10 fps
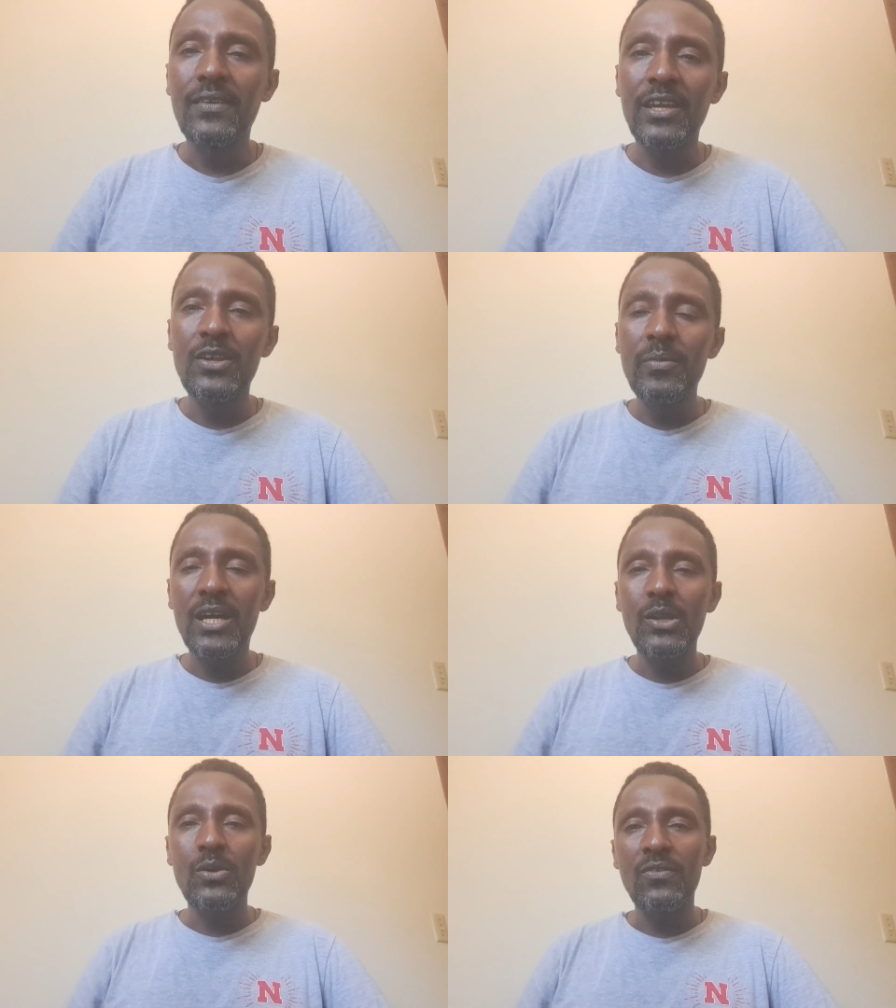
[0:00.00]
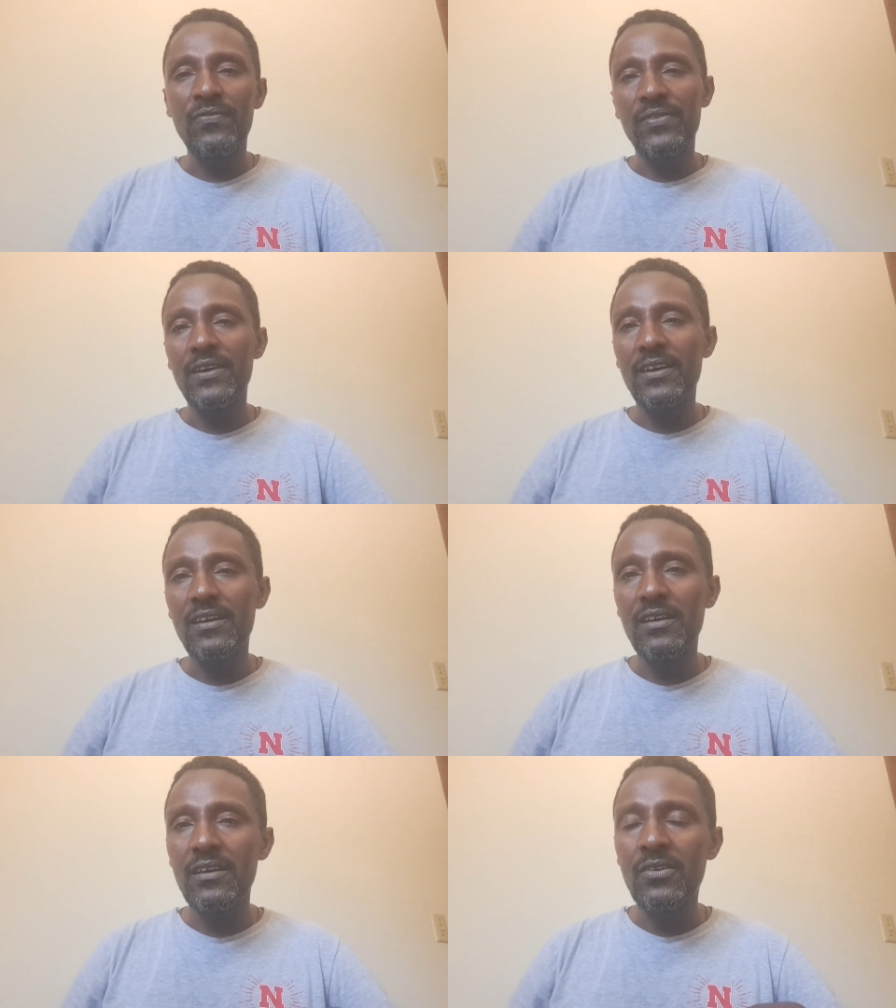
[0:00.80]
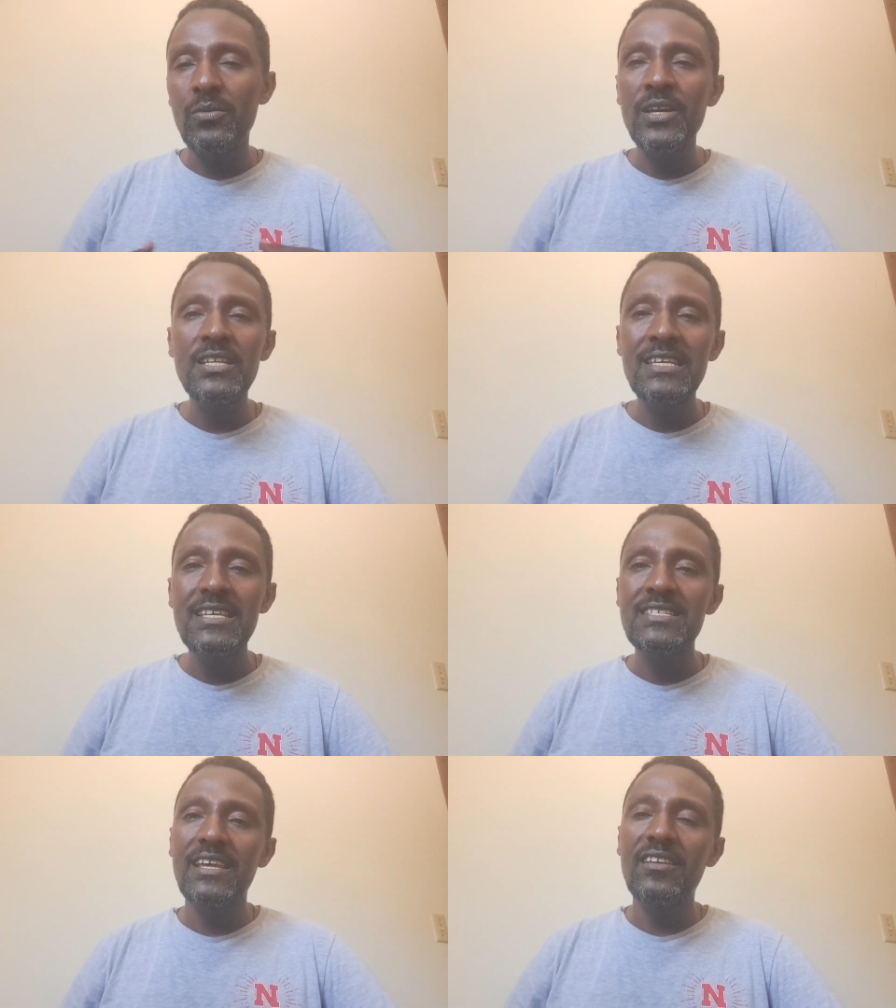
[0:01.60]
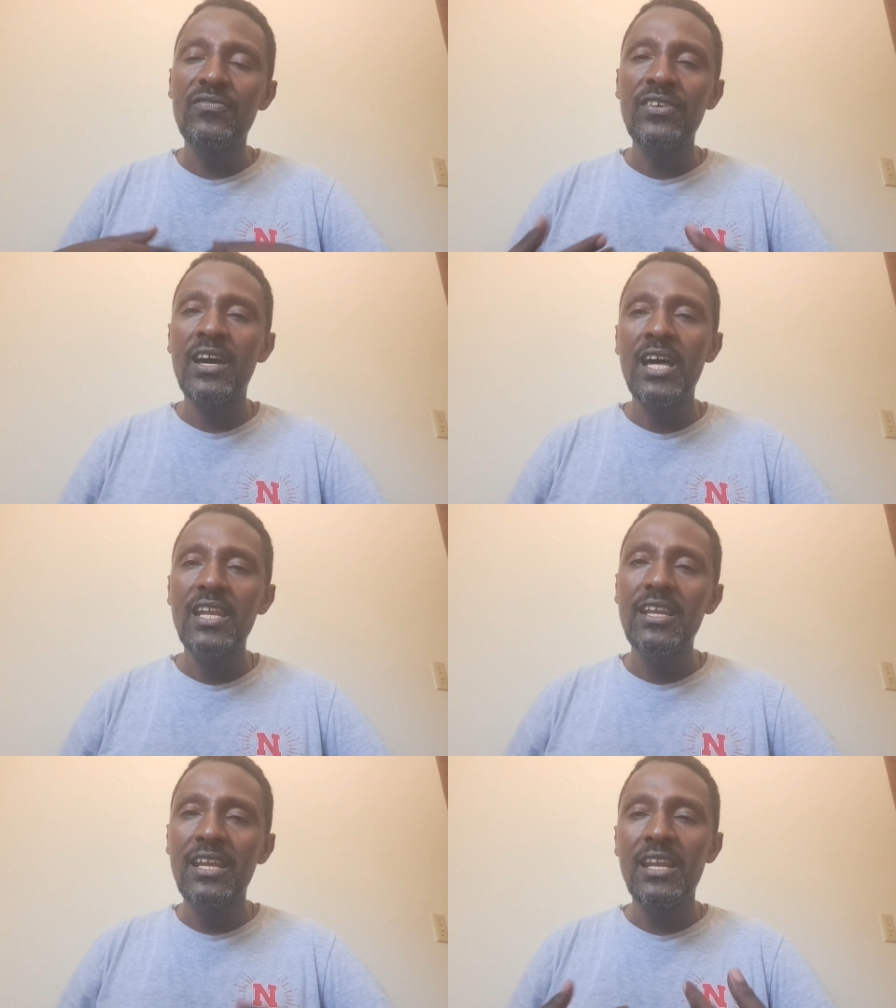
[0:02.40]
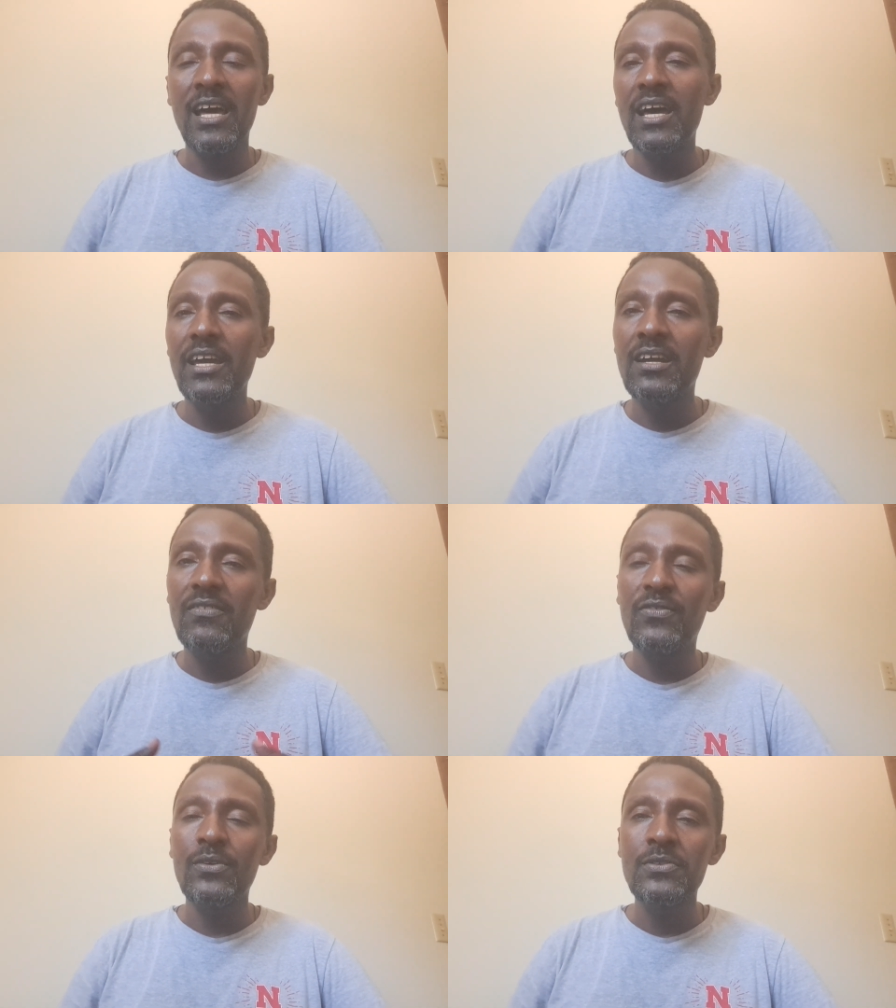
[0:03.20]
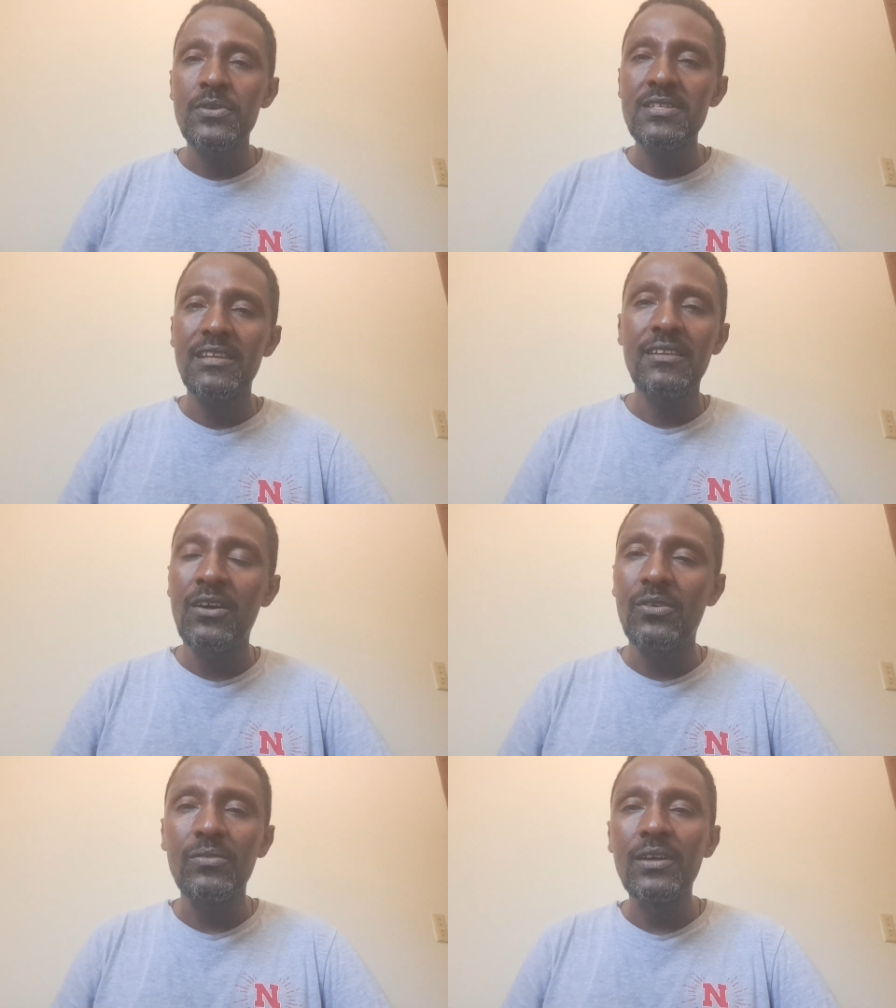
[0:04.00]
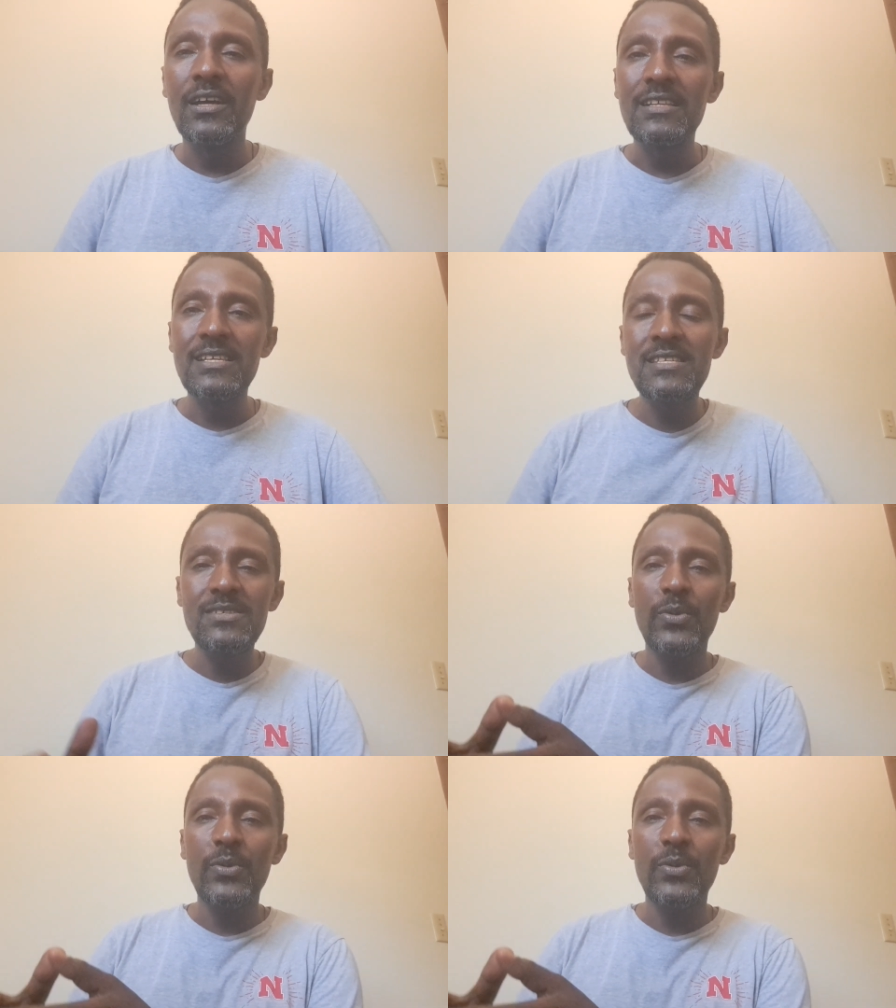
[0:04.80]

you know, make a lot of uh, comedies and fun and the like, uh, photos and no. This is